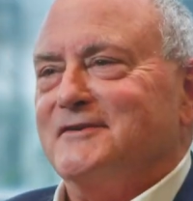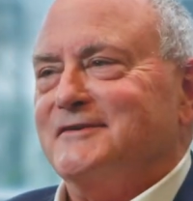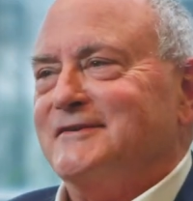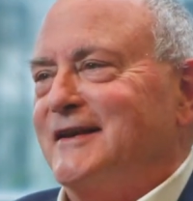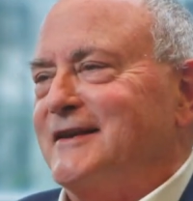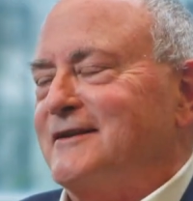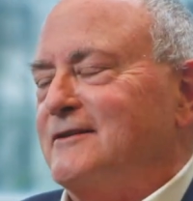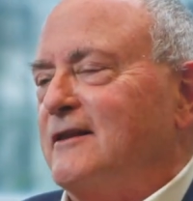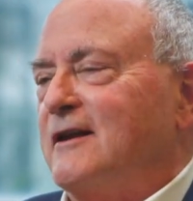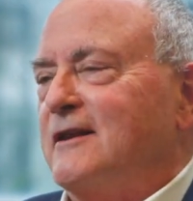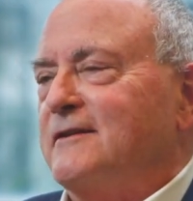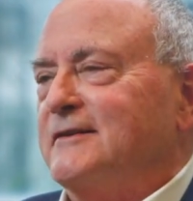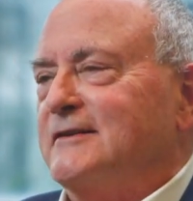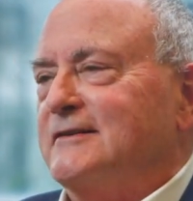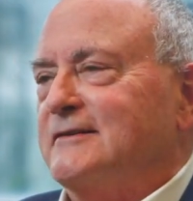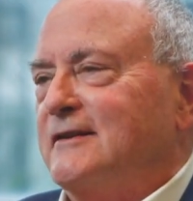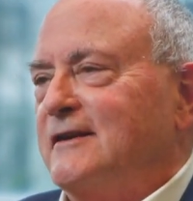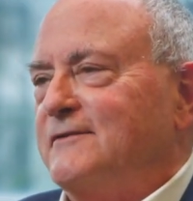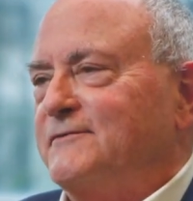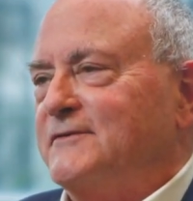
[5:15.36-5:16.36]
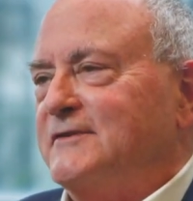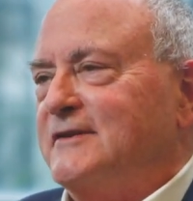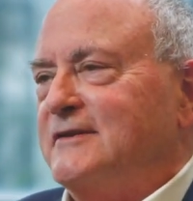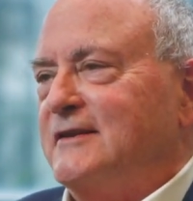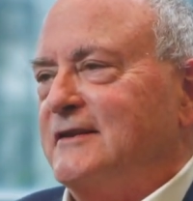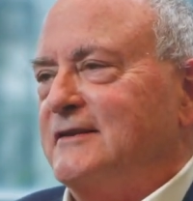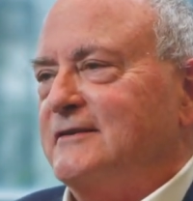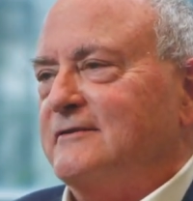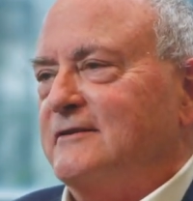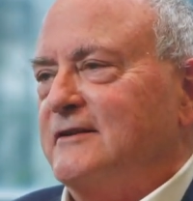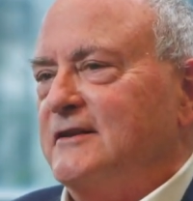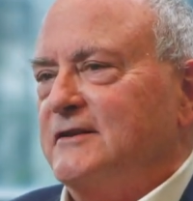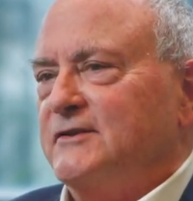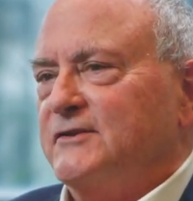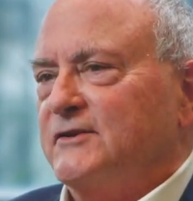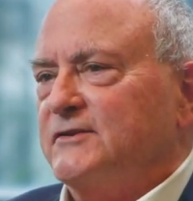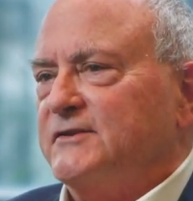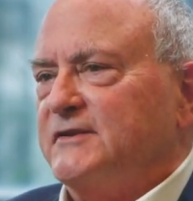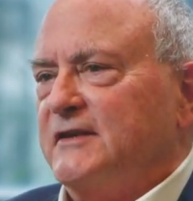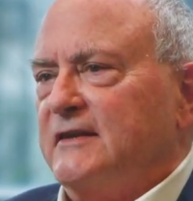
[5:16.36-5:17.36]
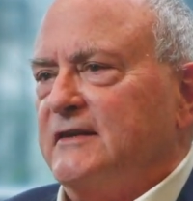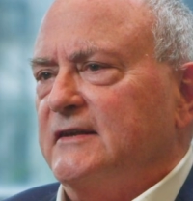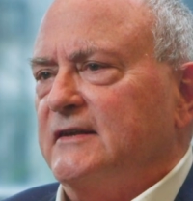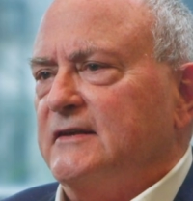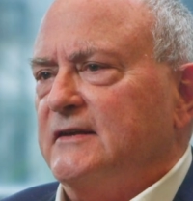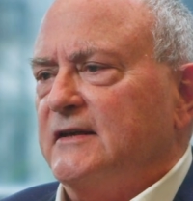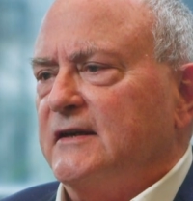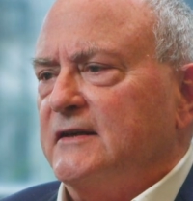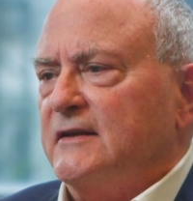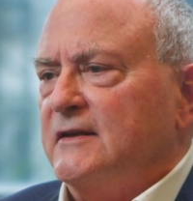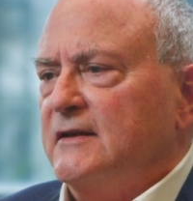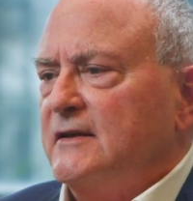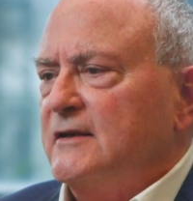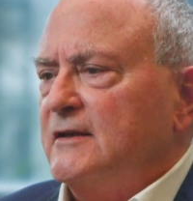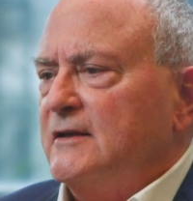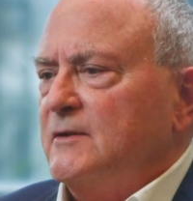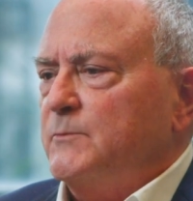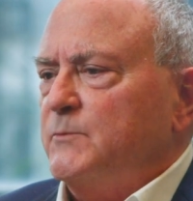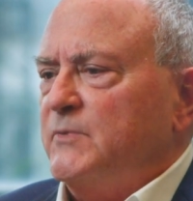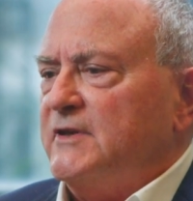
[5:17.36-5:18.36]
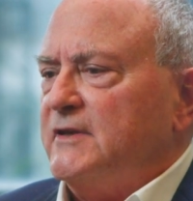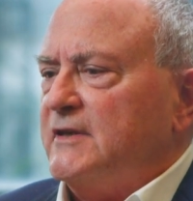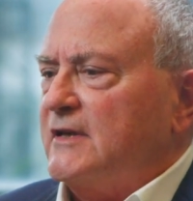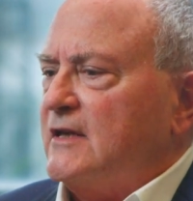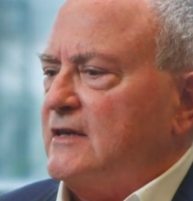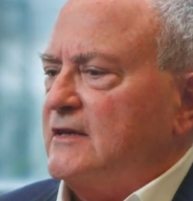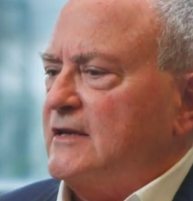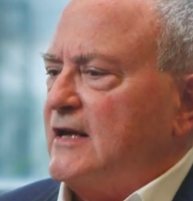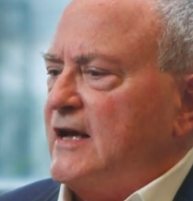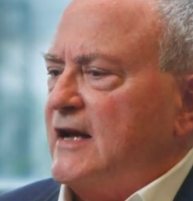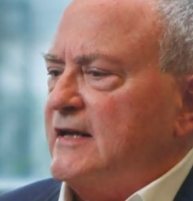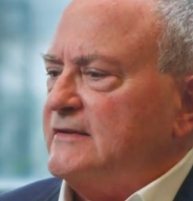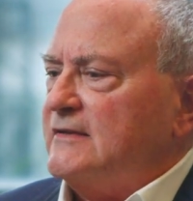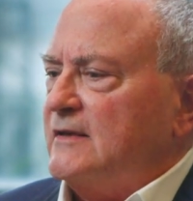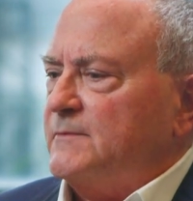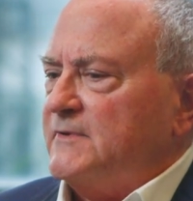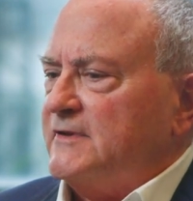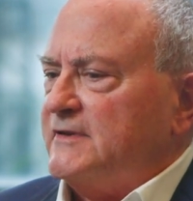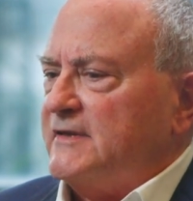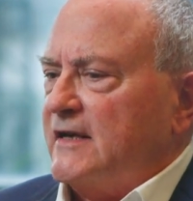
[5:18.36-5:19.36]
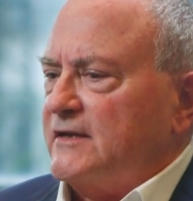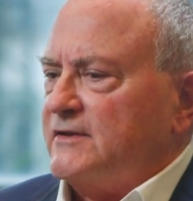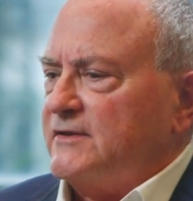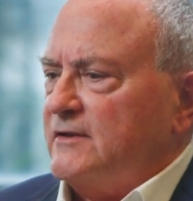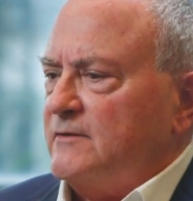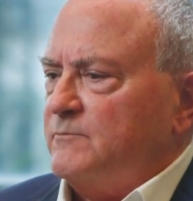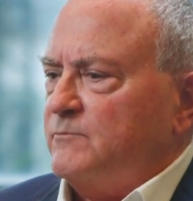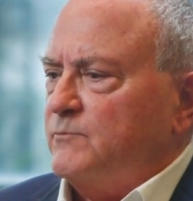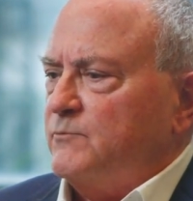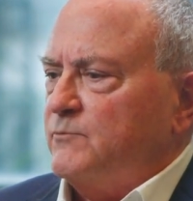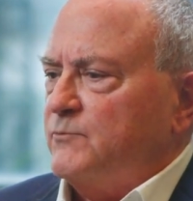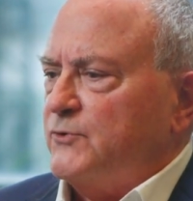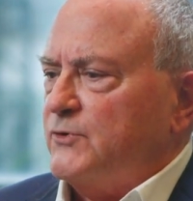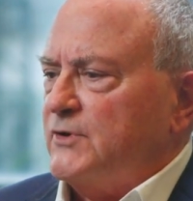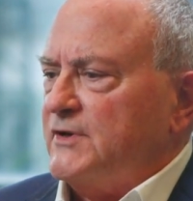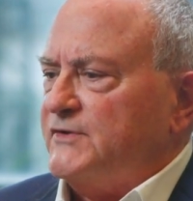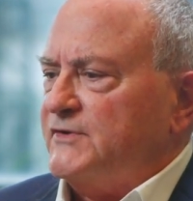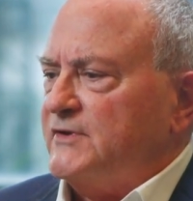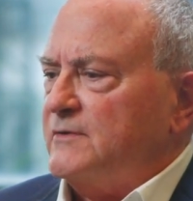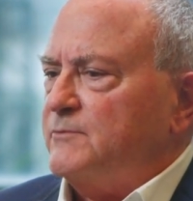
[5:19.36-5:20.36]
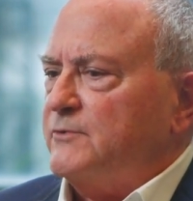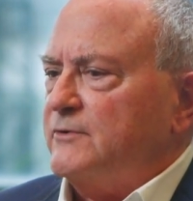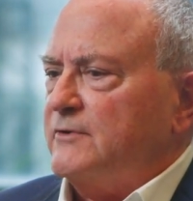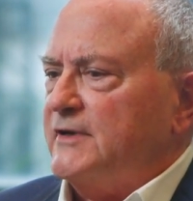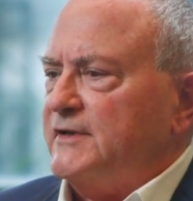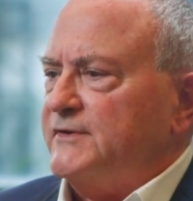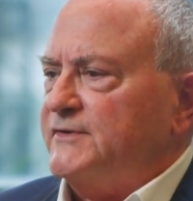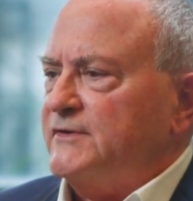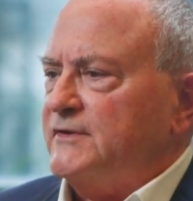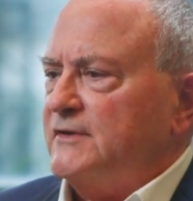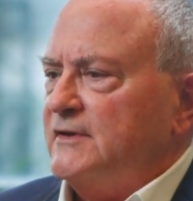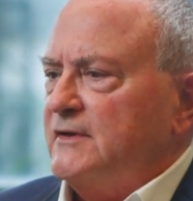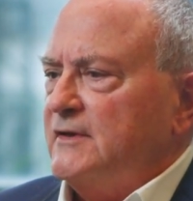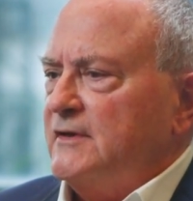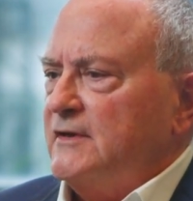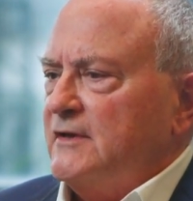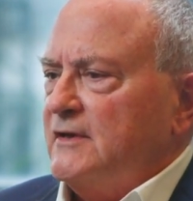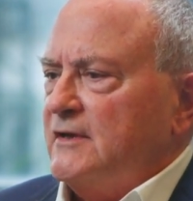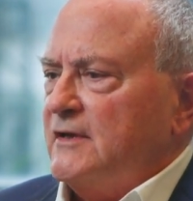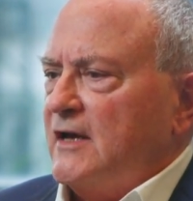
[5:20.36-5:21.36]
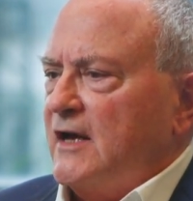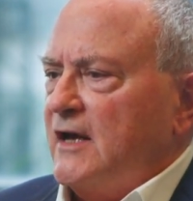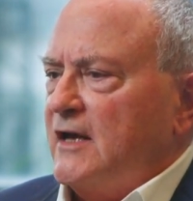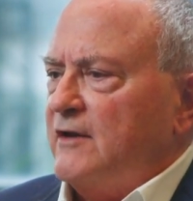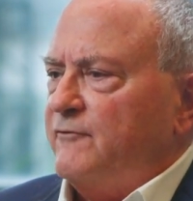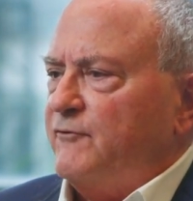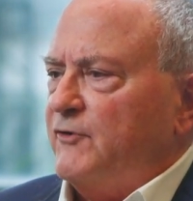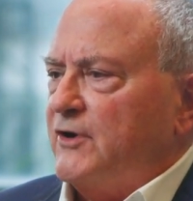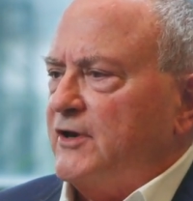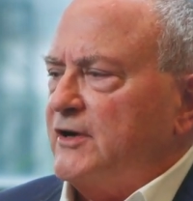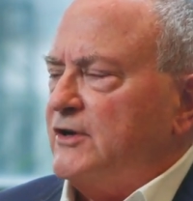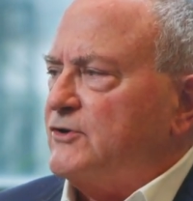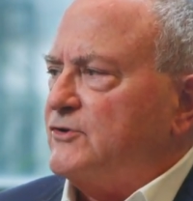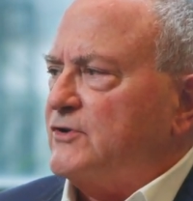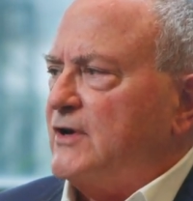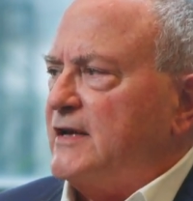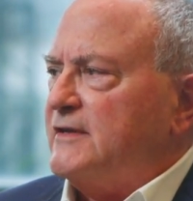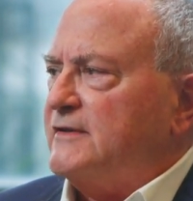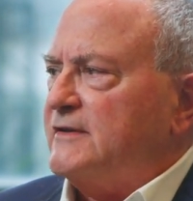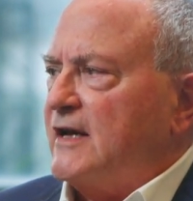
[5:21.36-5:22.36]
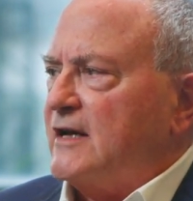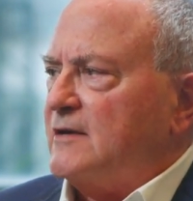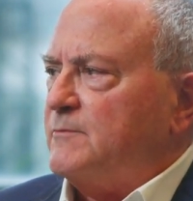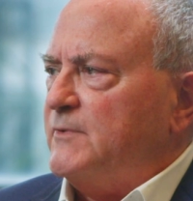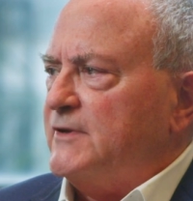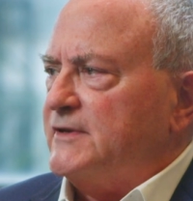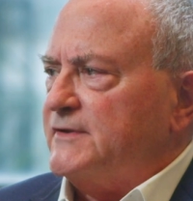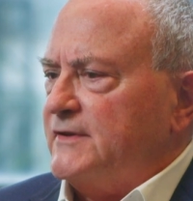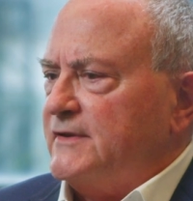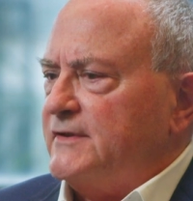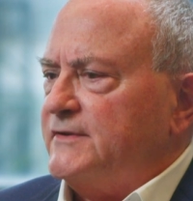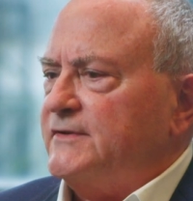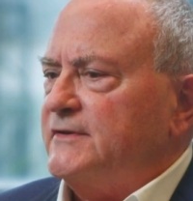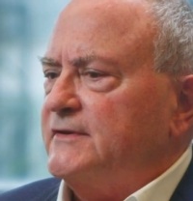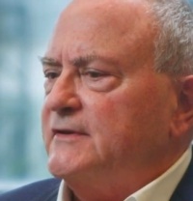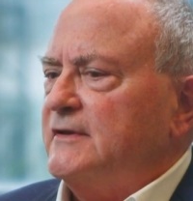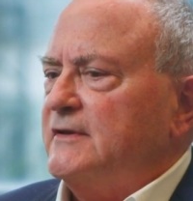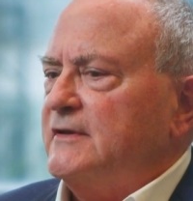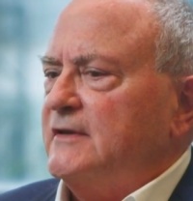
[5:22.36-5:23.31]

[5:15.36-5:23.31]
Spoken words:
like a lot of things in life. Things are easier said than done, but the concept is actually pretty simple. It's if you're going to transact business,